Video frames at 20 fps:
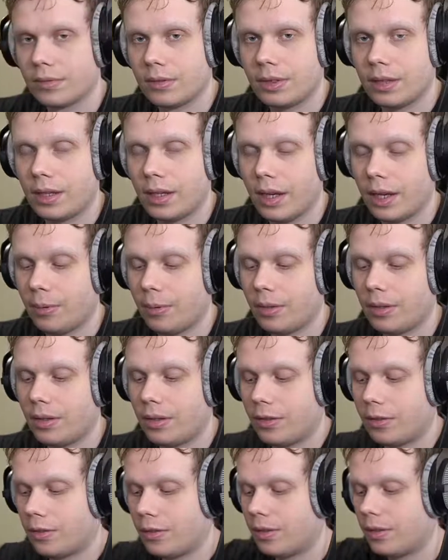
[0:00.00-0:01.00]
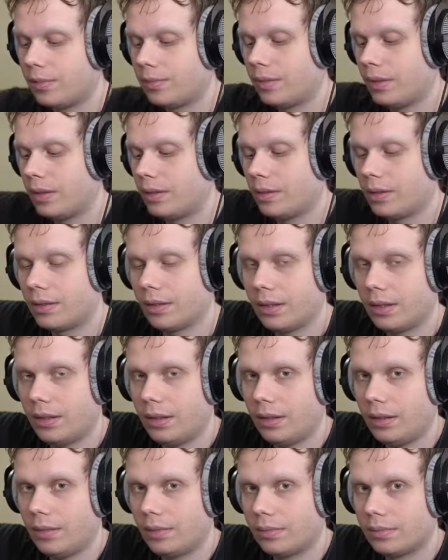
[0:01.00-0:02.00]
the K100 and the
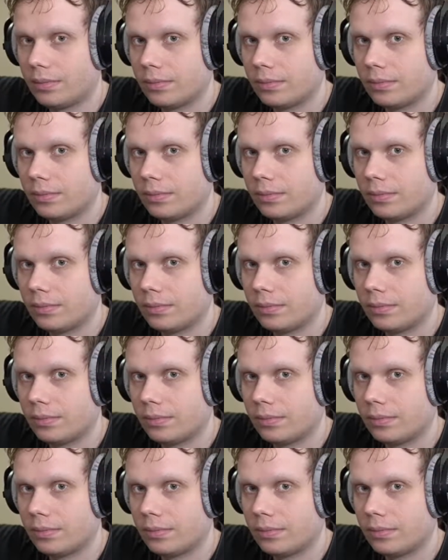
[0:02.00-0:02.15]
clicky.